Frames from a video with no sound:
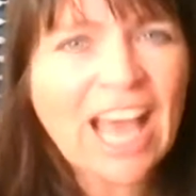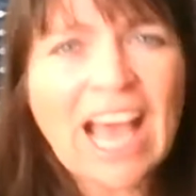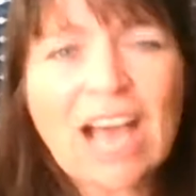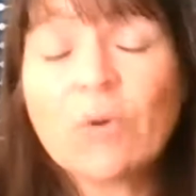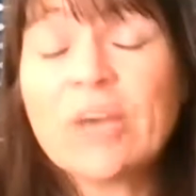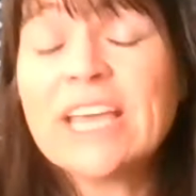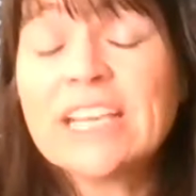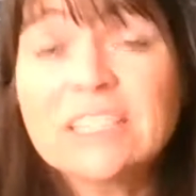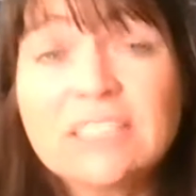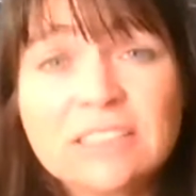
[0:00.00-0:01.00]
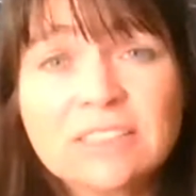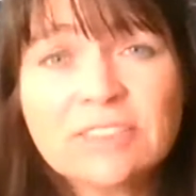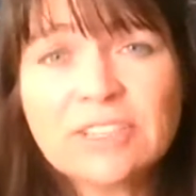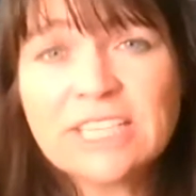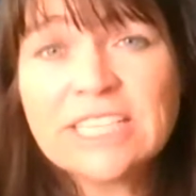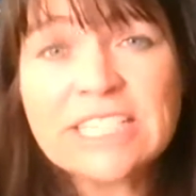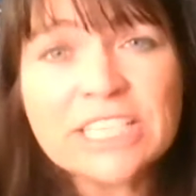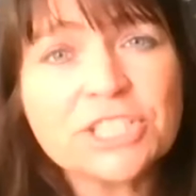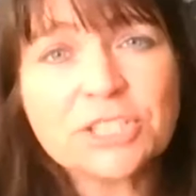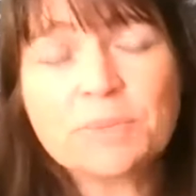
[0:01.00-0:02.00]
how ill the
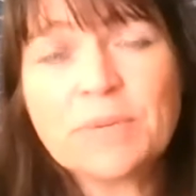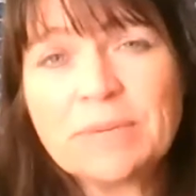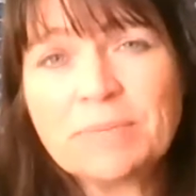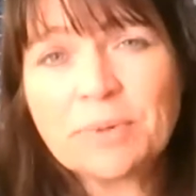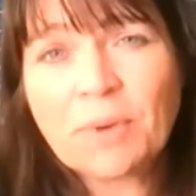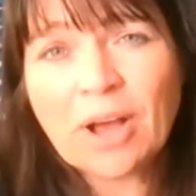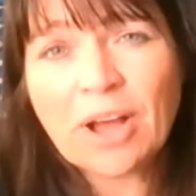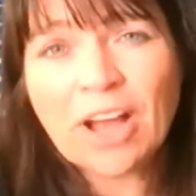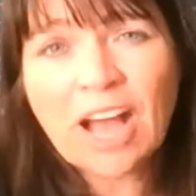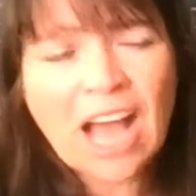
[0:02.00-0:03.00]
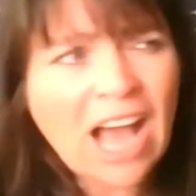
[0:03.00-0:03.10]
indigenous people were.